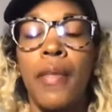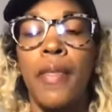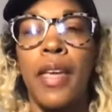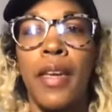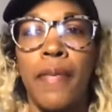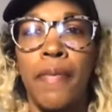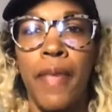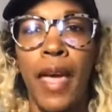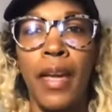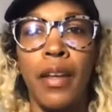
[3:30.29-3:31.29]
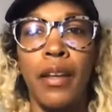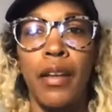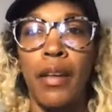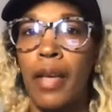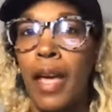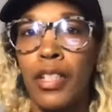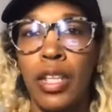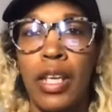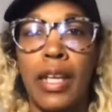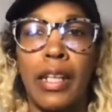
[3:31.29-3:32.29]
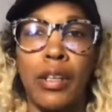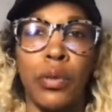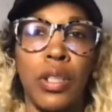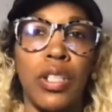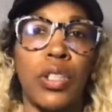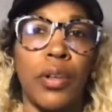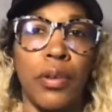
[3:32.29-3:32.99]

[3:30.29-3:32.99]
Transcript: then that actually can increase